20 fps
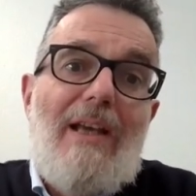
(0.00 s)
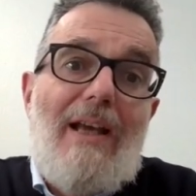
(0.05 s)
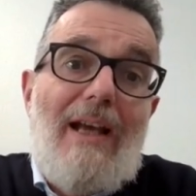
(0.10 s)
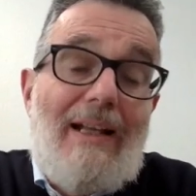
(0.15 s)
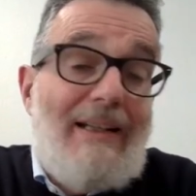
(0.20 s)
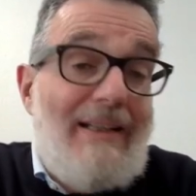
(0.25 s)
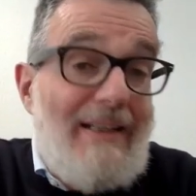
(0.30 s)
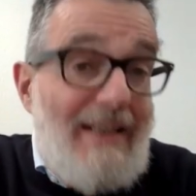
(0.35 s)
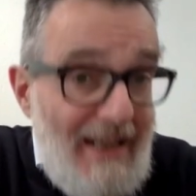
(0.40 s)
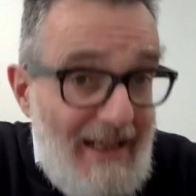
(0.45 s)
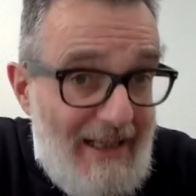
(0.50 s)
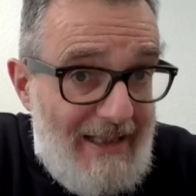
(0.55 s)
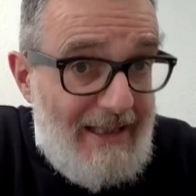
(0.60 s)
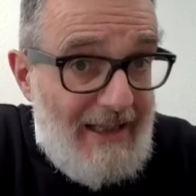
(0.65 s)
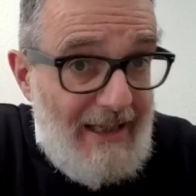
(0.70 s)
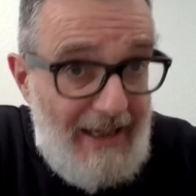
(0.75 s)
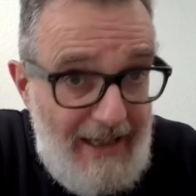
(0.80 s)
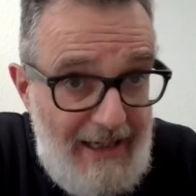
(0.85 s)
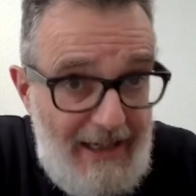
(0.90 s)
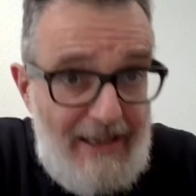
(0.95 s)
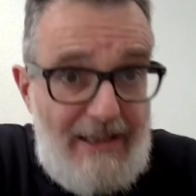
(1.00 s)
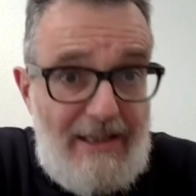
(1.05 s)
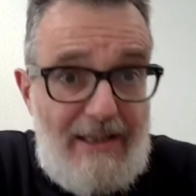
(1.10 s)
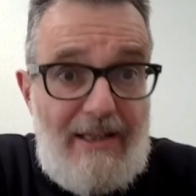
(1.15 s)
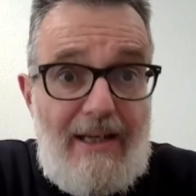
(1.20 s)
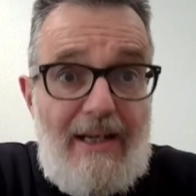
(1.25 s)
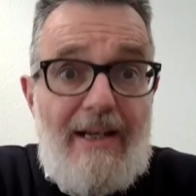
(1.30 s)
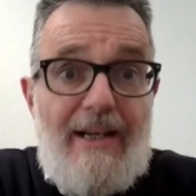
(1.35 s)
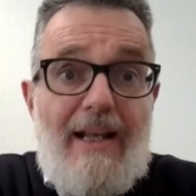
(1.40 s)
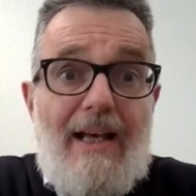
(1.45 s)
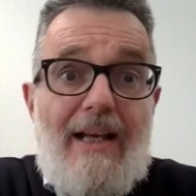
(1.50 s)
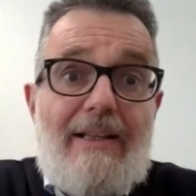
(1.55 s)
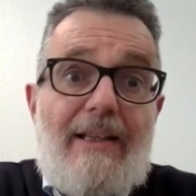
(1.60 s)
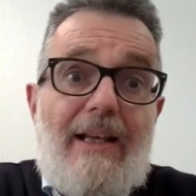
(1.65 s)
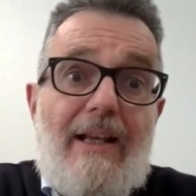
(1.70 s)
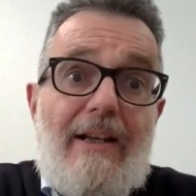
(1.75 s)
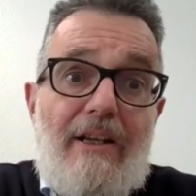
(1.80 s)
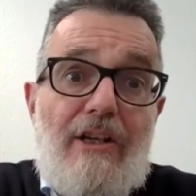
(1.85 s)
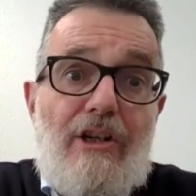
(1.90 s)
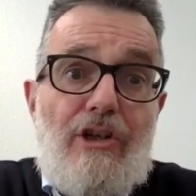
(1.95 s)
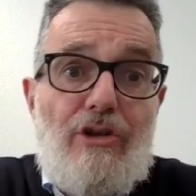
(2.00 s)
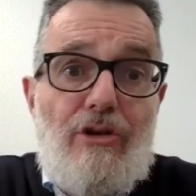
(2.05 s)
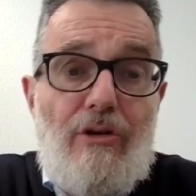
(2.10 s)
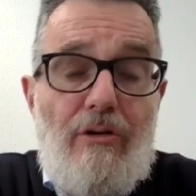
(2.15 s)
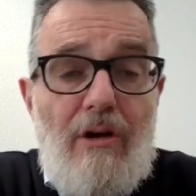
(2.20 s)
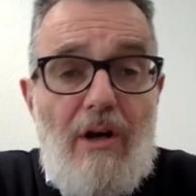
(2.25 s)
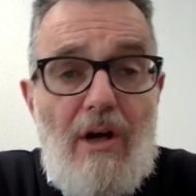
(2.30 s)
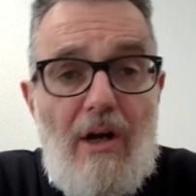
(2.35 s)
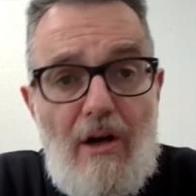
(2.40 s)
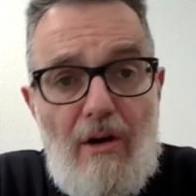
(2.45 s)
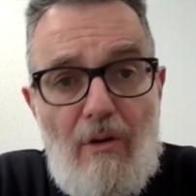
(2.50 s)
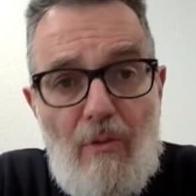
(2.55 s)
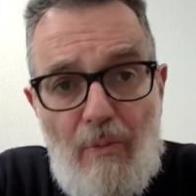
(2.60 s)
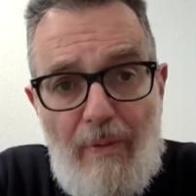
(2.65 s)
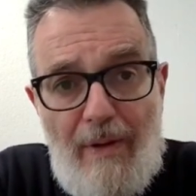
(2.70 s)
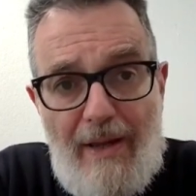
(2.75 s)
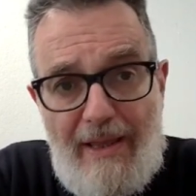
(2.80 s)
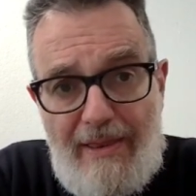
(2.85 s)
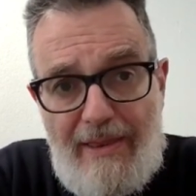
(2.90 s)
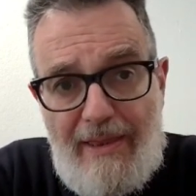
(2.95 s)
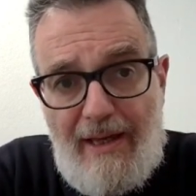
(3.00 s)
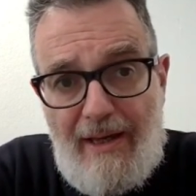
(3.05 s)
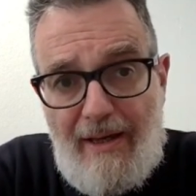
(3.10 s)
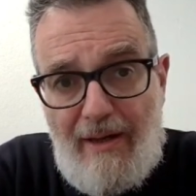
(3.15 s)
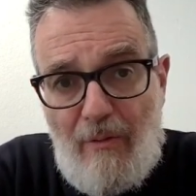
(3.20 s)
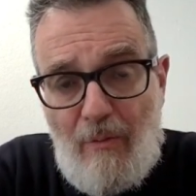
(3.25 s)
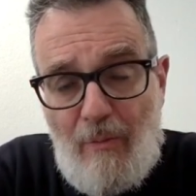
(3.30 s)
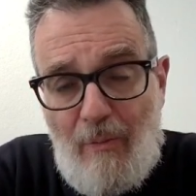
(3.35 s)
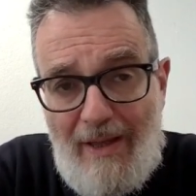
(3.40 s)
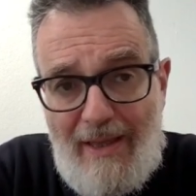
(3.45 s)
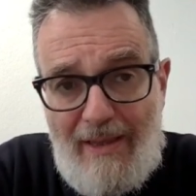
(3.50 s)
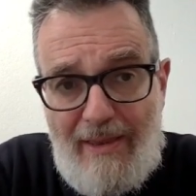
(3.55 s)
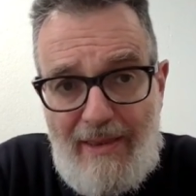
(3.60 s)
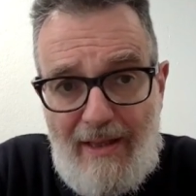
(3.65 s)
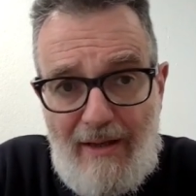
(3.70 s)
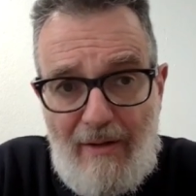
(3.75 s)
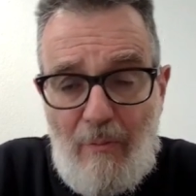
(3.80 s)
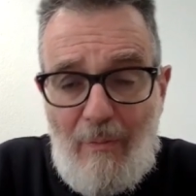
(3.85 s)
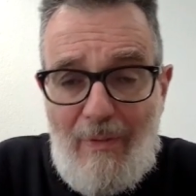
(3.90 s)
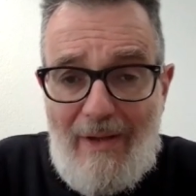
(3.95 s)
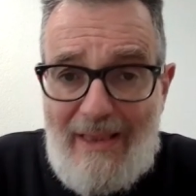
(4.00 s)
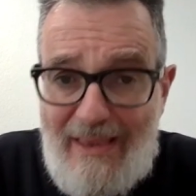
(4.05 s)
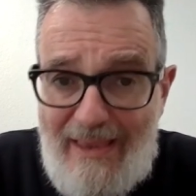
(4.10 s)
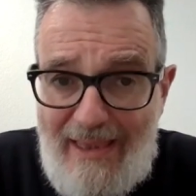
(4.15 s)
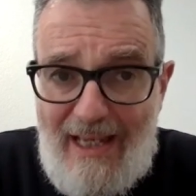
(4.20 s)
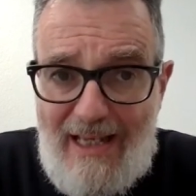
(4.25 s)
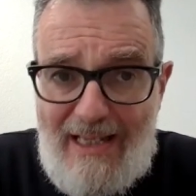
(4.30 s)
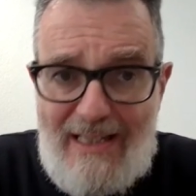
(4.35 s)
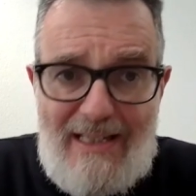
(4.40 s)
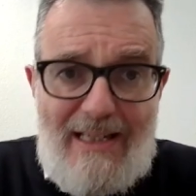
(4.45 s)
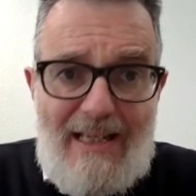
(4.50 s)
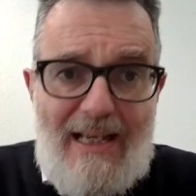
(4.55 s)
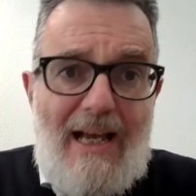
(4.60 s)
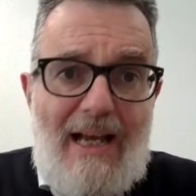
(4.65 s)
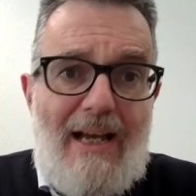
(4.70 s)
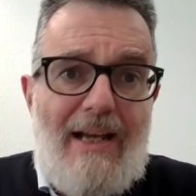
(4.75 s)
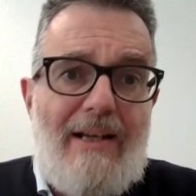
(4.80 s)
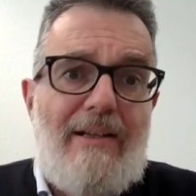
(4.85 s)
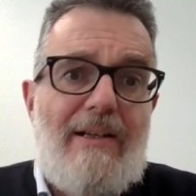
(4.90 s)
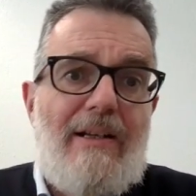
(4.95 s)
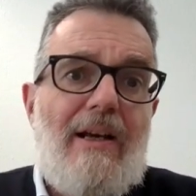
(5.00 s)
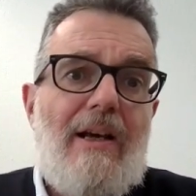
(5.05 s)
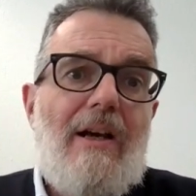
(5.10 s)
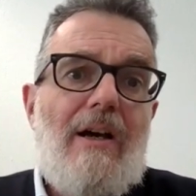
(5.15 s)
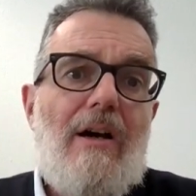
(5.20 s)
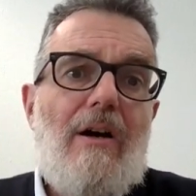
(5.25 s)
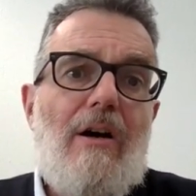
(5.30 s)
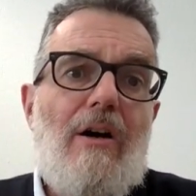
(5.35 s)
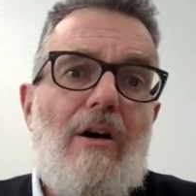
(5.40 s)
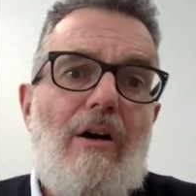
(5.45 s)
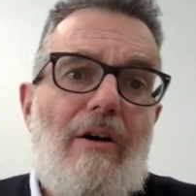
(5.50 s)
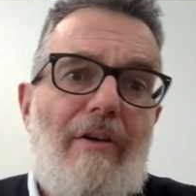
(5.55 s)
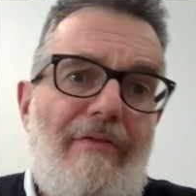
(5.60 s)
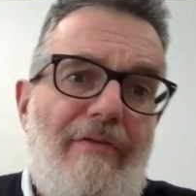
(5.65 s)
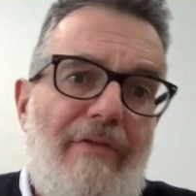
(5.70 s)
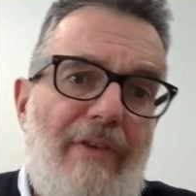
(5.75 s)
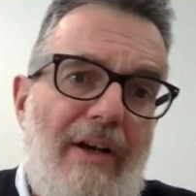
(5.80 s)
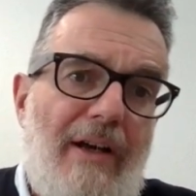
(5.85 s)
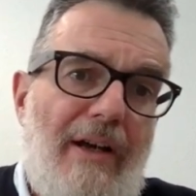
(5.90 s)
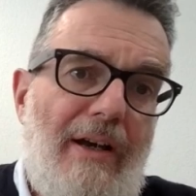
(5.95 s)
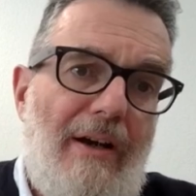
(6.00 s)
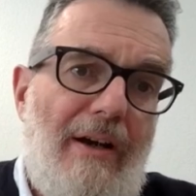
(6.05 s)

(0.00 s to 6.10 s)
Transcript: And this is another issue with this kind of